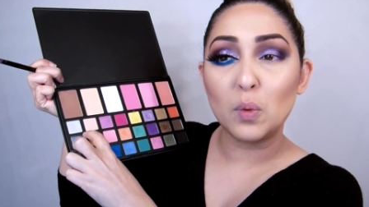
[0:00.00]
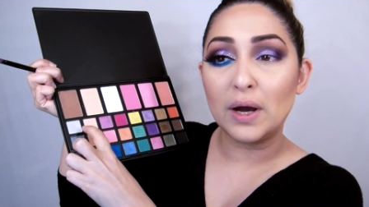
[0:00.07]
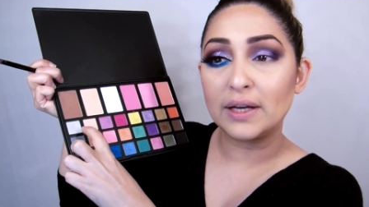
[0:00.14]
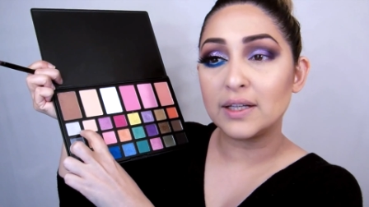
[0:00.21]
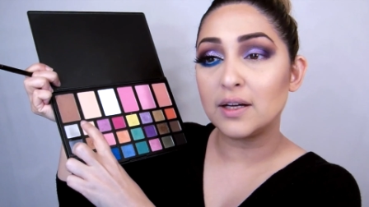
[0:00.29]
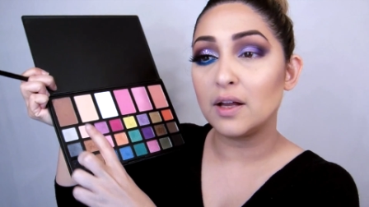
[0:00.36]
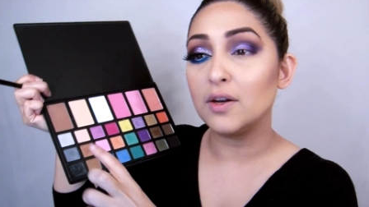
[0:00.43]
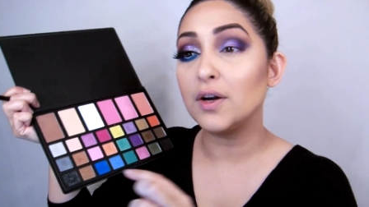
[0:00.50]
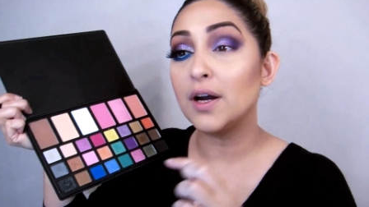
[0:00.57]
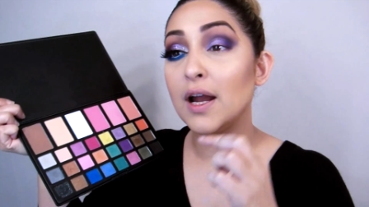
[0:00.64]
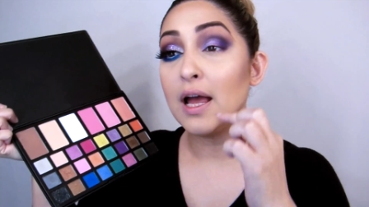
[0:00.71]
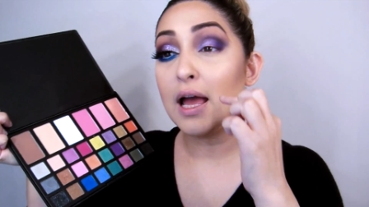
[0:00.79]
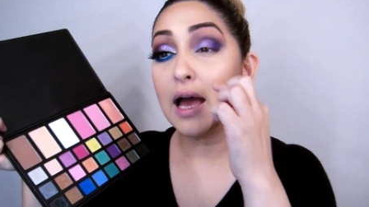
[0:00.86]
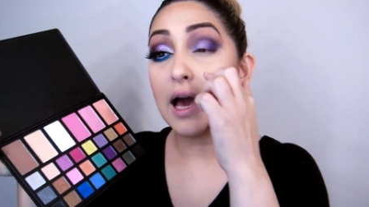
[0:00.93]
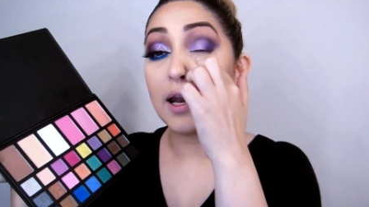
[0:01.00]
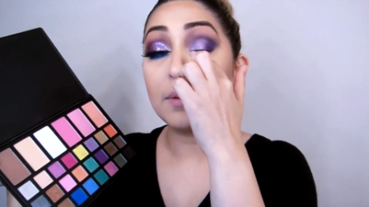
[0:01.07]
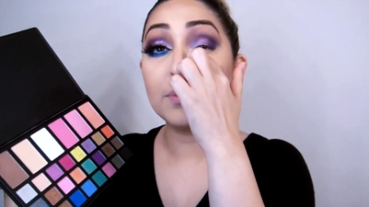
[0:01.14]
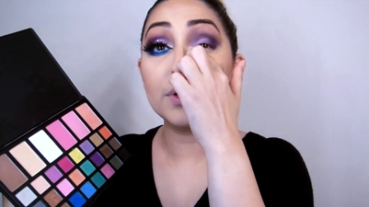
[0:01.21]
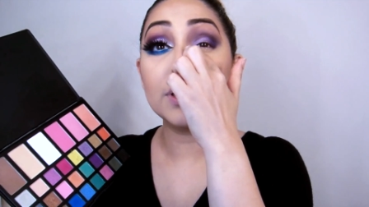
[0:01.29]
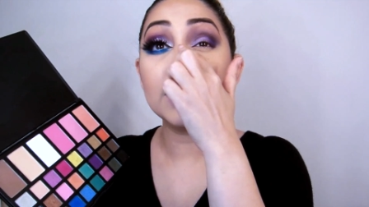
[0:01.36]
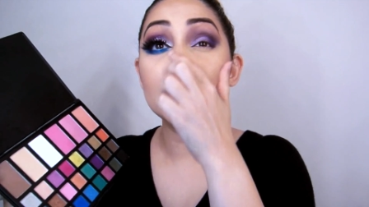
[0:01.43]
white color, and
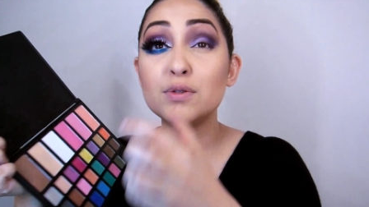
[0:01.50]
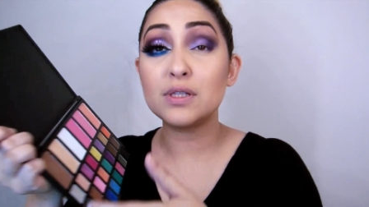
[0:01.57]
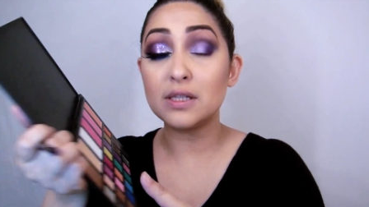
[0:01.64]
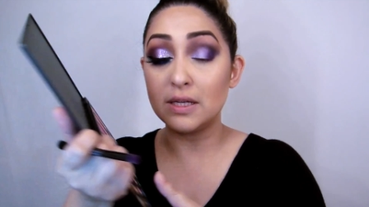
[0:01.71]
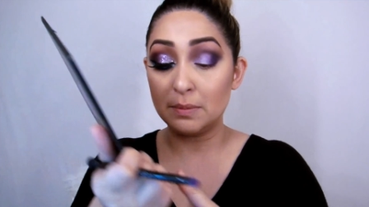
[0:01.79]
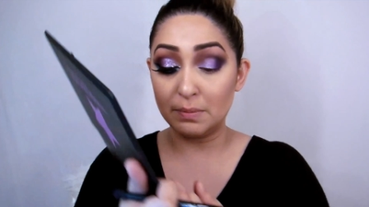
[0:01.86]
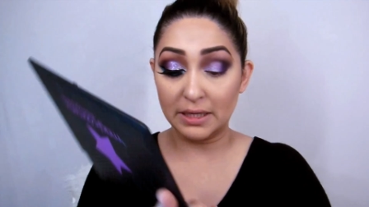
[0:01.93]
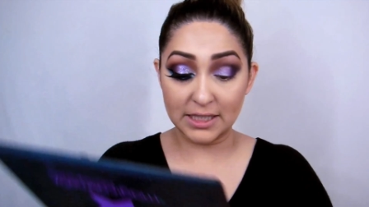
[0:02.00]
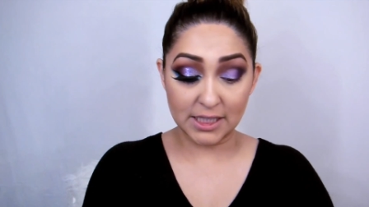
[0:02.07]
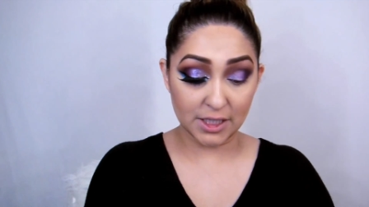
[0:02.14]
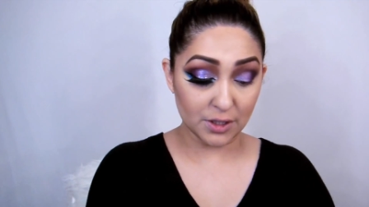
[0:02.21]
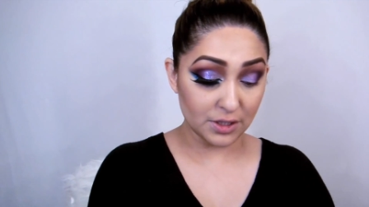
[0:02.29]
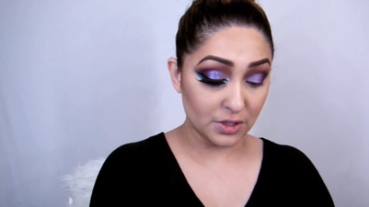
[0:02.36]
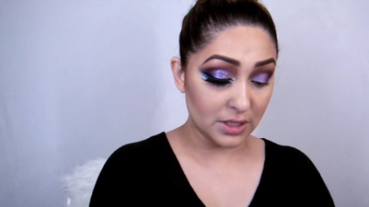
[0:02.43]
I'm going to use it in my tear